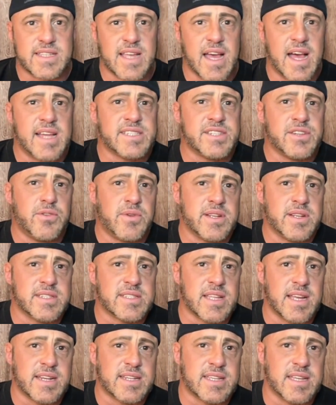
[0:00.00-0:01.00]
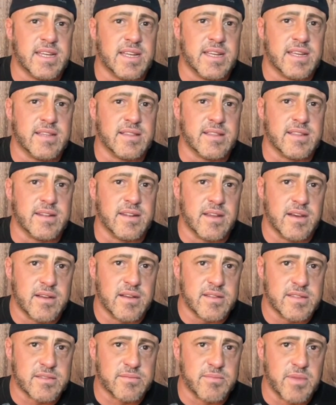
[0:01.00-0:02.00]
Guys know what it's like to get hit in the
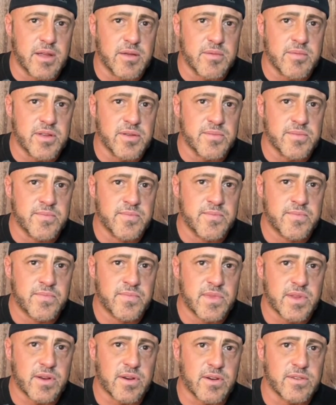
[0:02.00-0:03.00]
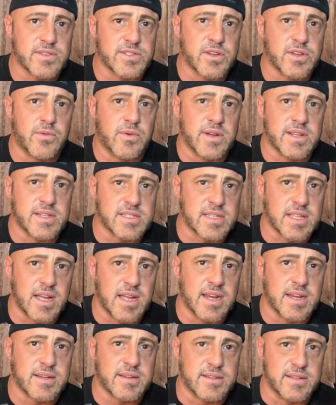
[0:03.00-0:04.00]
nuts, maybe. Girls know what it's
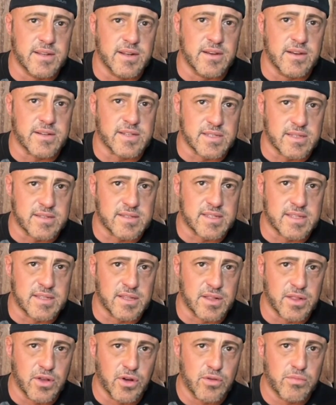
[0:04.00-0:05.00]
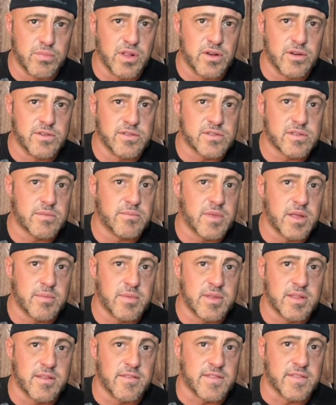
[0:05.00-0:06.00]
like, you know, because they've seen the low blows and
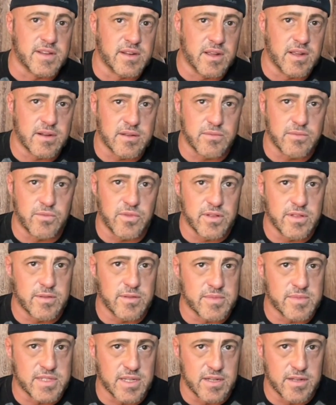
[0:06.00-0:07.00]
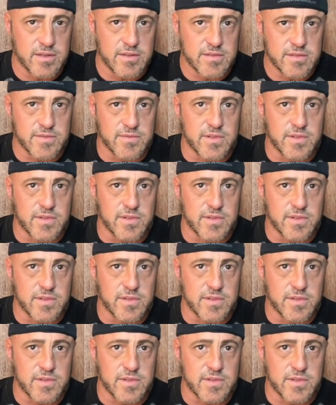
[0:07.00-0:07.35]
maybe they've conducted one themselves.